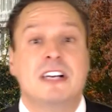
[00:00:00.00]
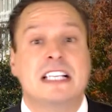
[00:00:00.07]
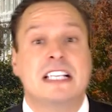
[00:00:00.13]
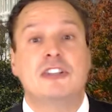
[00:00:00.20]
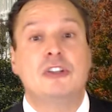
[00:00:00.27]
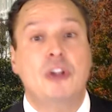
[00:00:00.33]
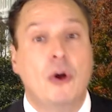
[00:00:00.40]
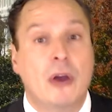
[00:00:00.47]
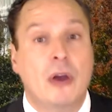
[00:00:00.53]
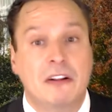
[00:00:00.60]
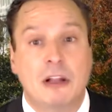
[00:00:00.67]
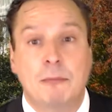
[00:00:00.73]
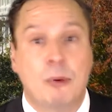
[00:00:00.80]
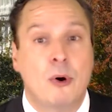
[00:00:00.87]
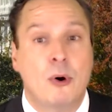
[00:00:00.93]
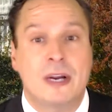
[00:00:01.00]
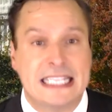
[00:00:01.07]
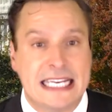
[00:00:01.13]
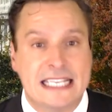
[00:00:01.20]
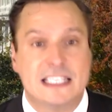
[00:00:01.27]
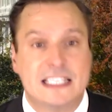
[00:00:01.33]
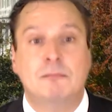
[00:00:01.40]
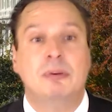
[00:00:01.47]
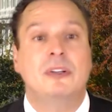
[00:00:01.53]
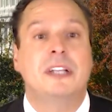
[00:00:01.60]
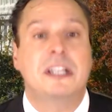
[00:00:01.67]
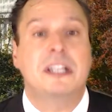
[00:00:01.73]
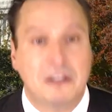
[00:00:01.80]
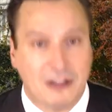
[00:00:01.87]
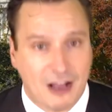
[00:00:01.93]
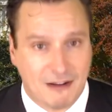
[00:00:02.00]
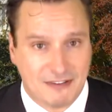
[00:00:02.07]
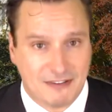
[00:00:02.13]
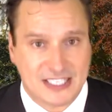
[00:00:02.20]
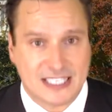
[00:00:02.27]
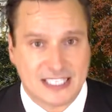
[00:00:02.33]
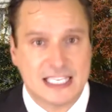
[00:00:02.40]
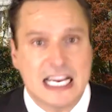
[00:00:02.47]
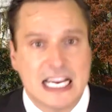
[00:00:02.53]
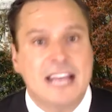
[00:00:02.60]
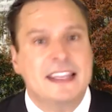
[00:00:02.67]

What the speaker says: its loyal appointees in political offices.